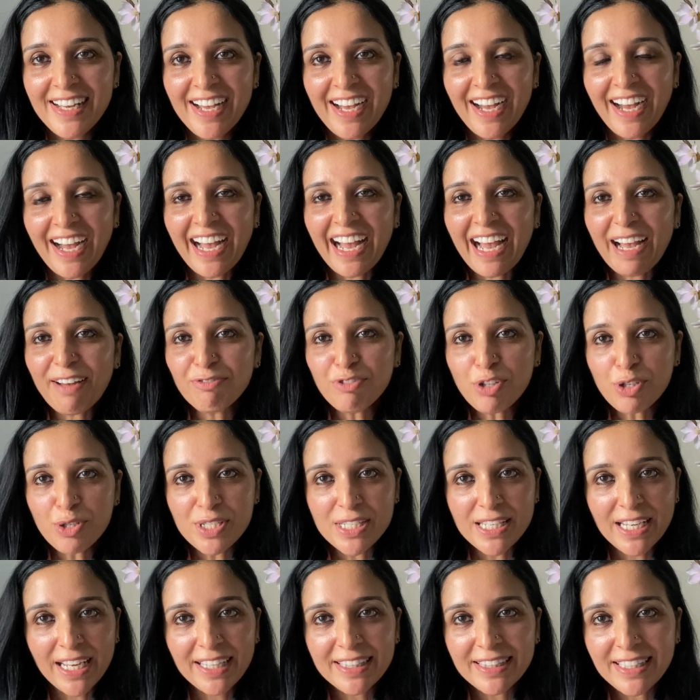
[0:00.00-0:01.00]
I have to
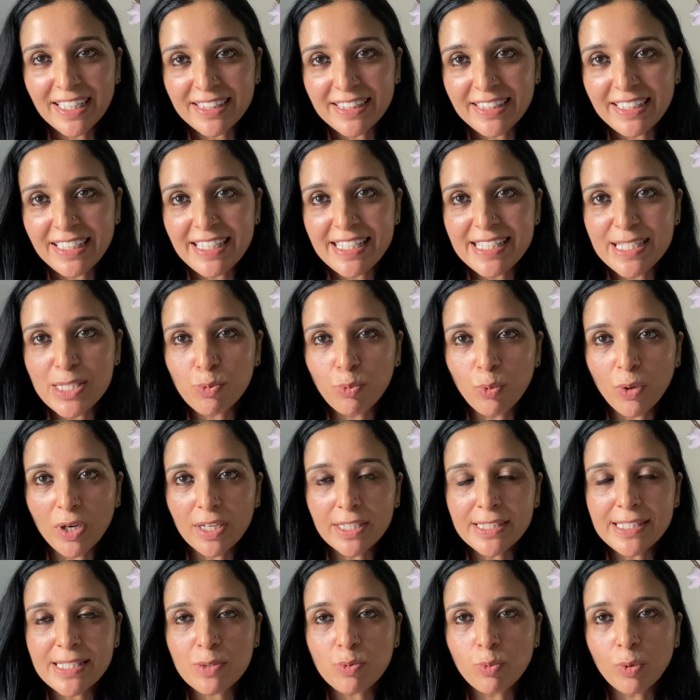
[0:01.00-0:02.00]
say that these
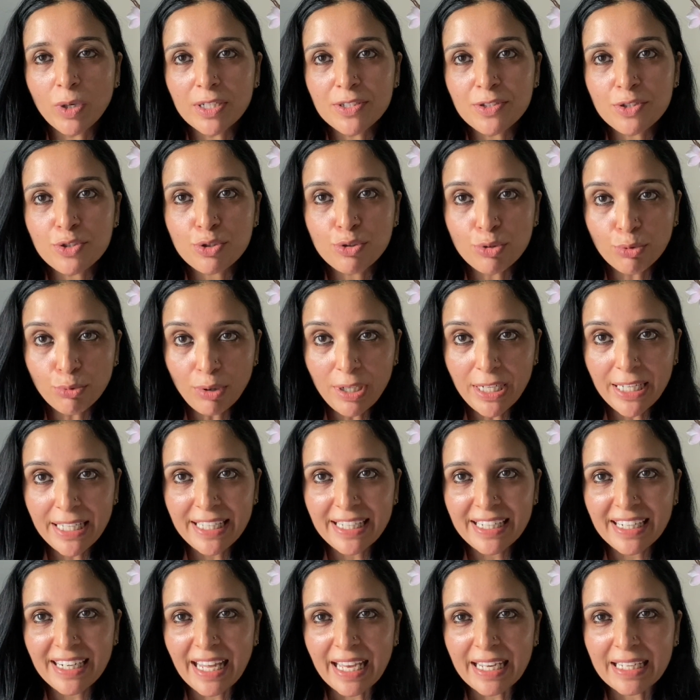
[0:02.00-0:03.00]
words were
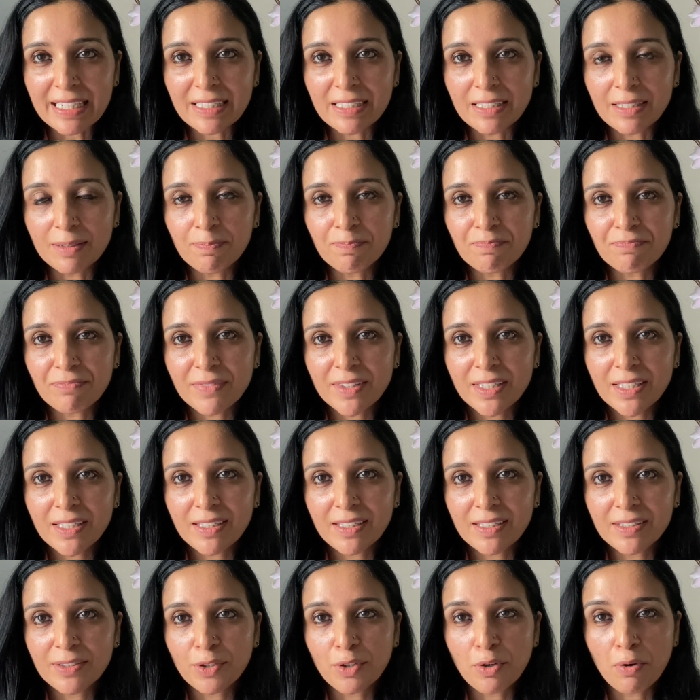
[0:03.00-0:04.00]
truly like a
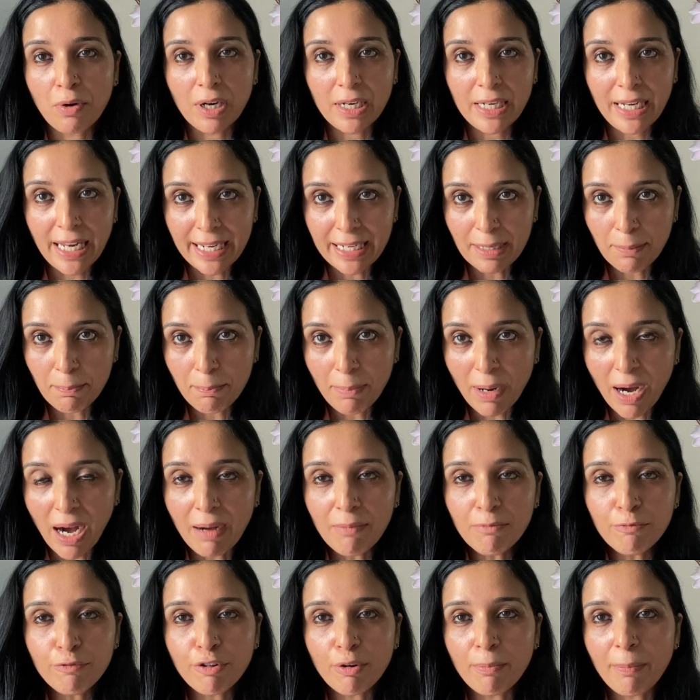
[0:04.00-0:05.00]

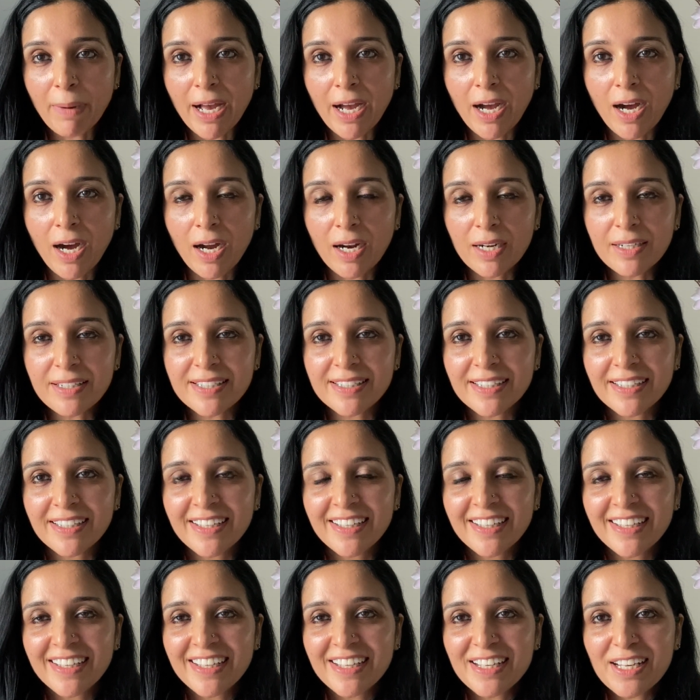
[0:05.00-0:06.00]
balm for my heart,
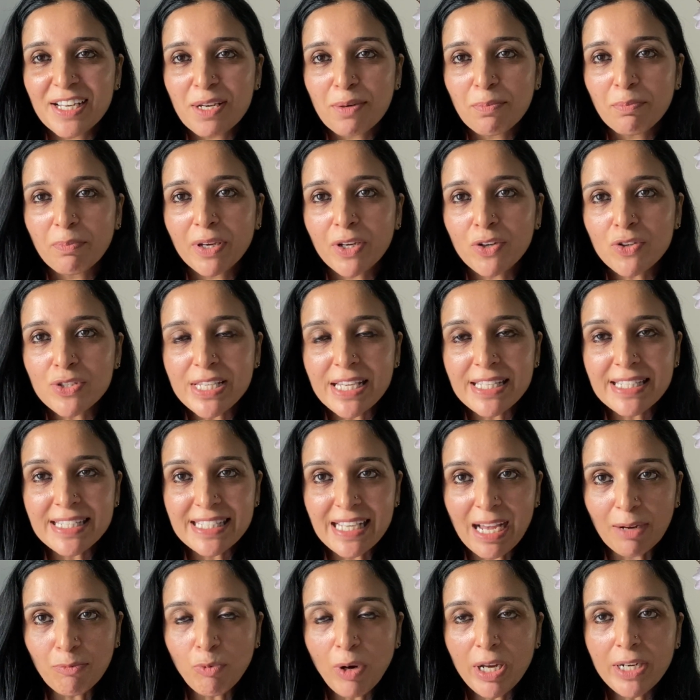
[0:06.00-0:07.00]
because as
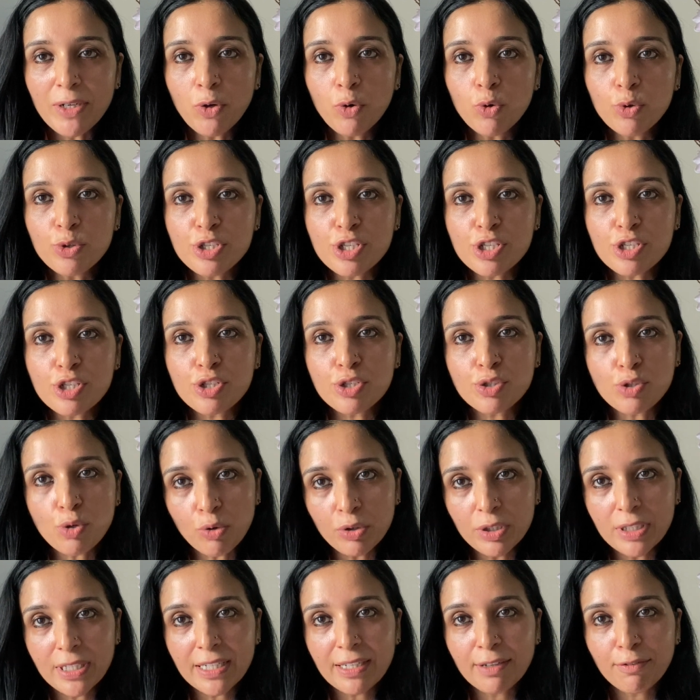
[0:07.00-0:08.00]
someone who
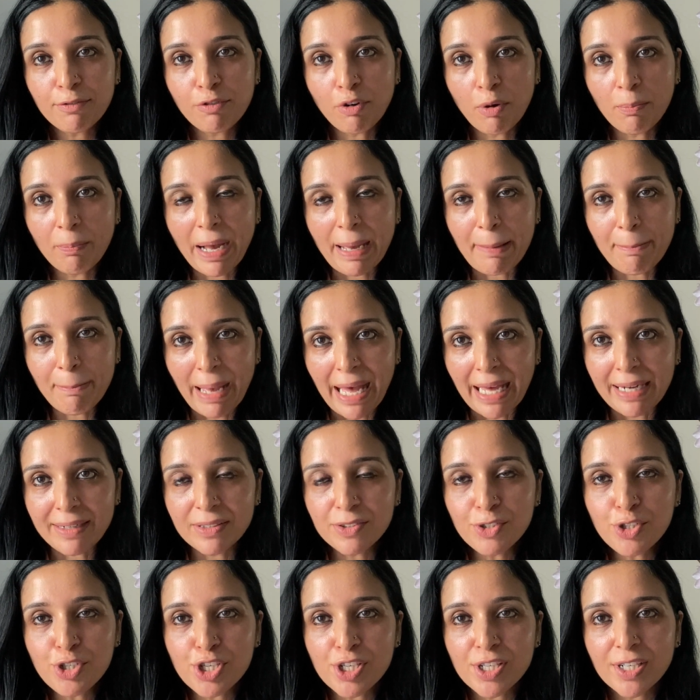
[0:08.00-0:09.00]
stood for my
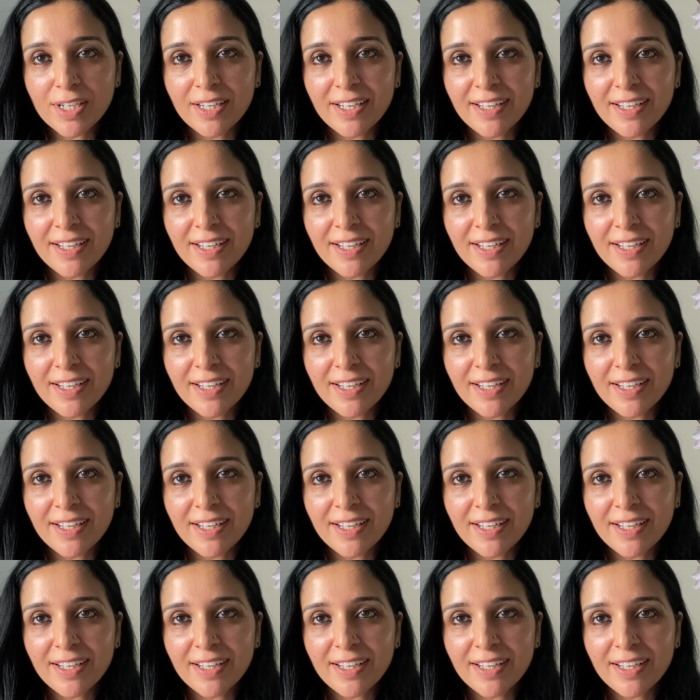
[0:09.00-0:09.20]
marriage,